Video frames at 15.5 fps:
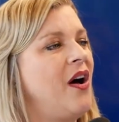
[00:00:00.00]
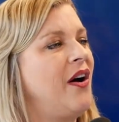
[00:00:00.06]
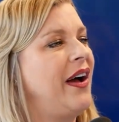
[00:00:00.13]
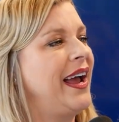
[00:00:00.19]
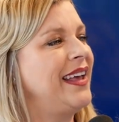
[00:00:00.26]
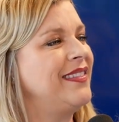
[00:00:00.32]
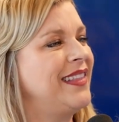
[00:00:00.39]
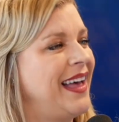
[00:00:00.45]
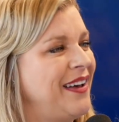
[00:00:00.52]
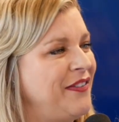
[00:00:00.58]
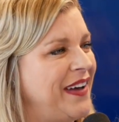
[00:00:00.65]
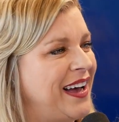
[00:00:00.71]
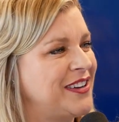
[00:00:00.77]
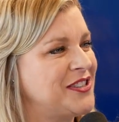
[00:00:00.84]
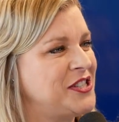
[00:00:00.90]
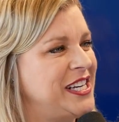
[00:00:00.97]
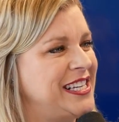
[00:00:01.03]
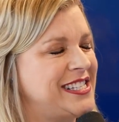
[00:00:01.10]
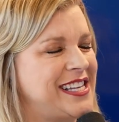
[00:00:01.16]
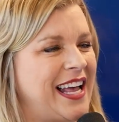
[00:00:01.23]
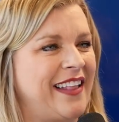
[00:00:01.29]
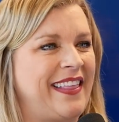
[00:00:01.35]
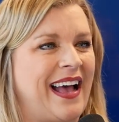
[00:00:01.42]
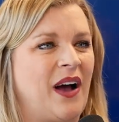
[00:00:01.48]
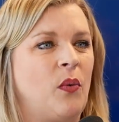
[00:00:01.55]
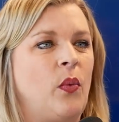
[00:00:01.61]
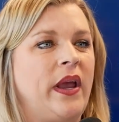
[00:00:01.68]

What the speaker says: I love how she said that.